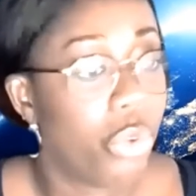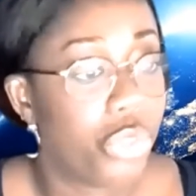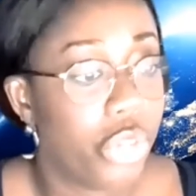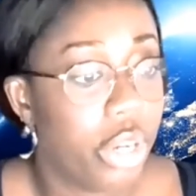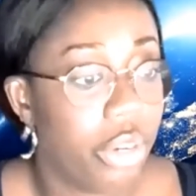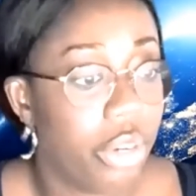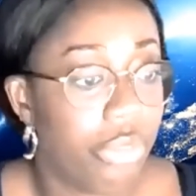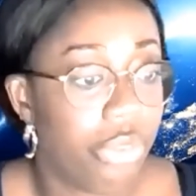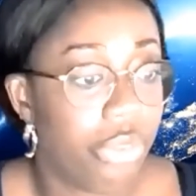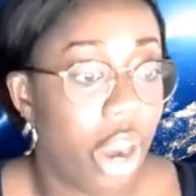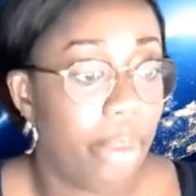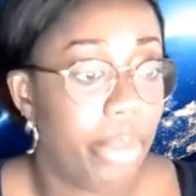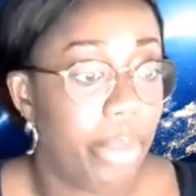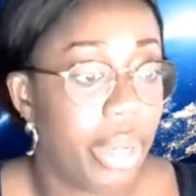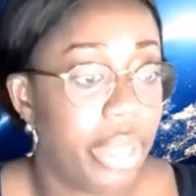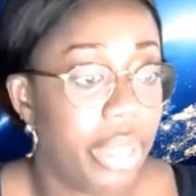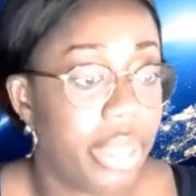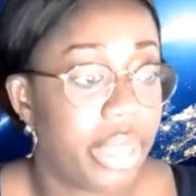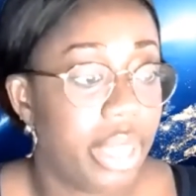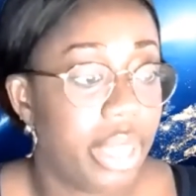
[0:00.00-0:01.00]
and
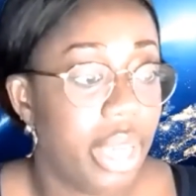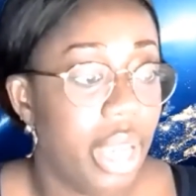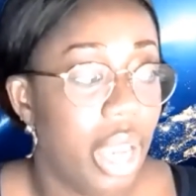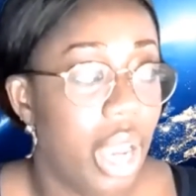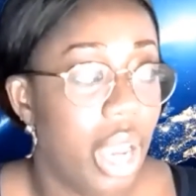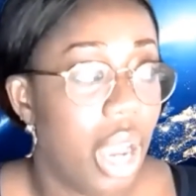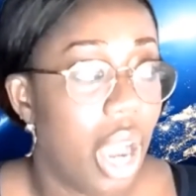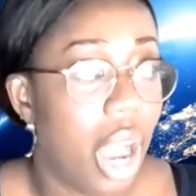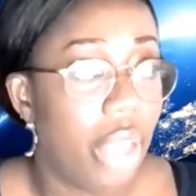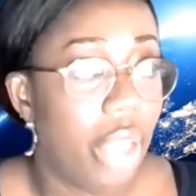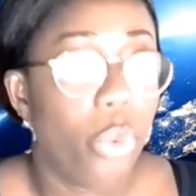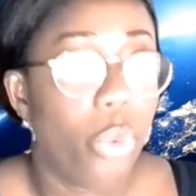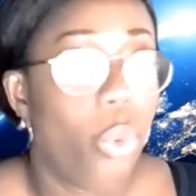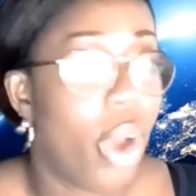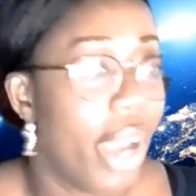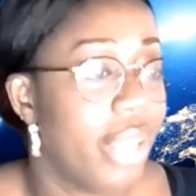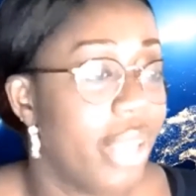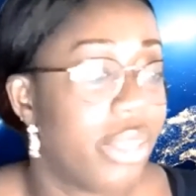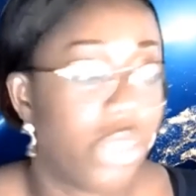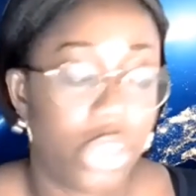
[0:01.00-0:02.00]
environment.
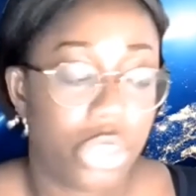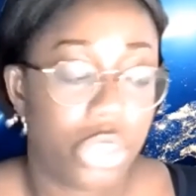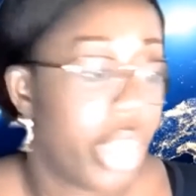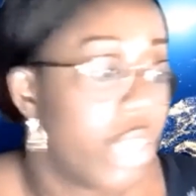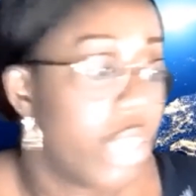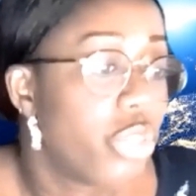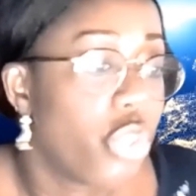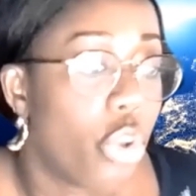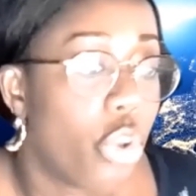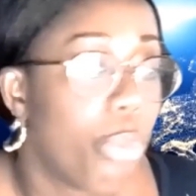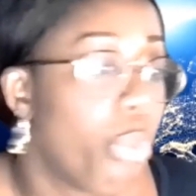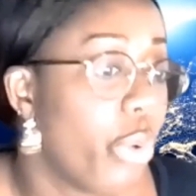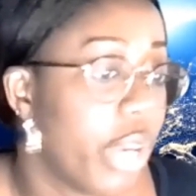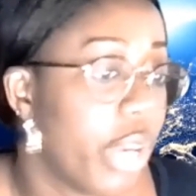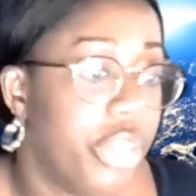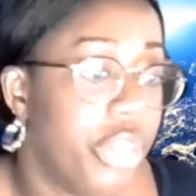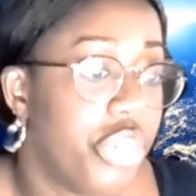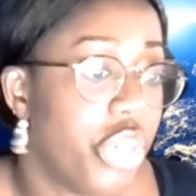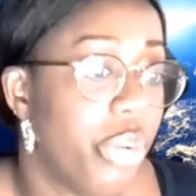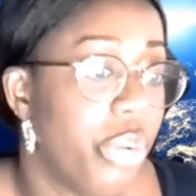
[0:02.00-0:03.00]
Otherwise, there's no point
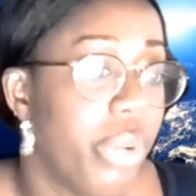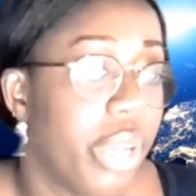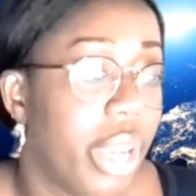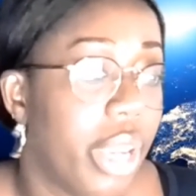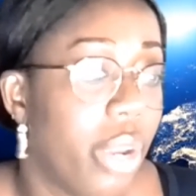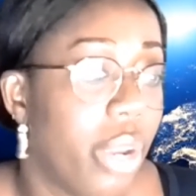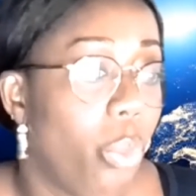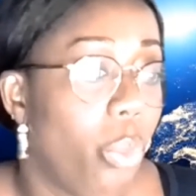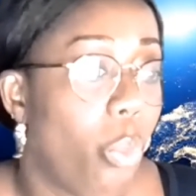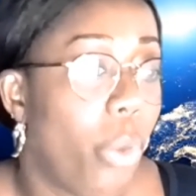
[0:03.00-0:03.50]
in doing it.